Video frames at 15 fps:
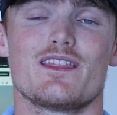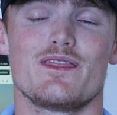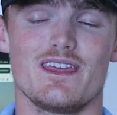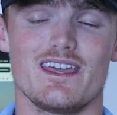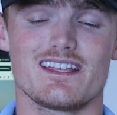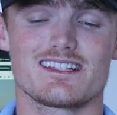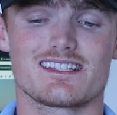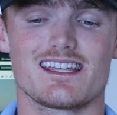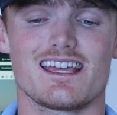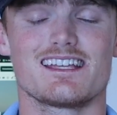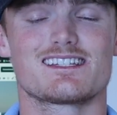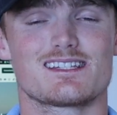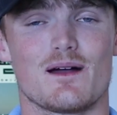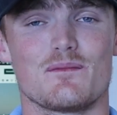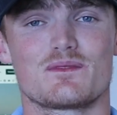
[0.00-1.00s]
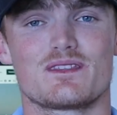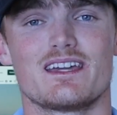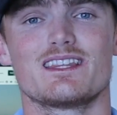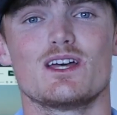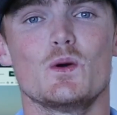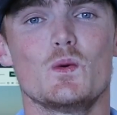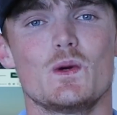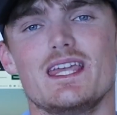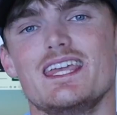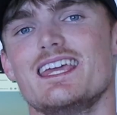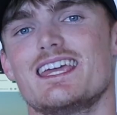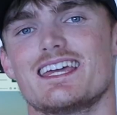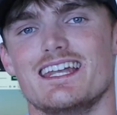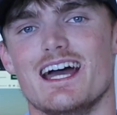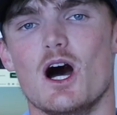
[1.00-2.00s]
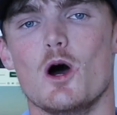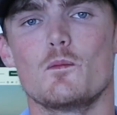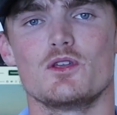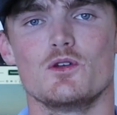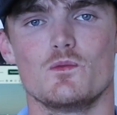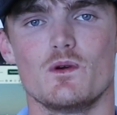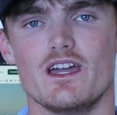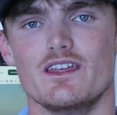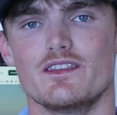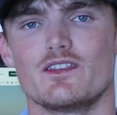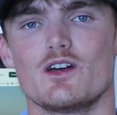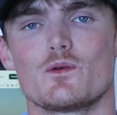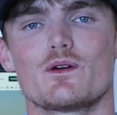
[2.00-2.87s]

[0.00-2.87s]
This is something that we can help you with.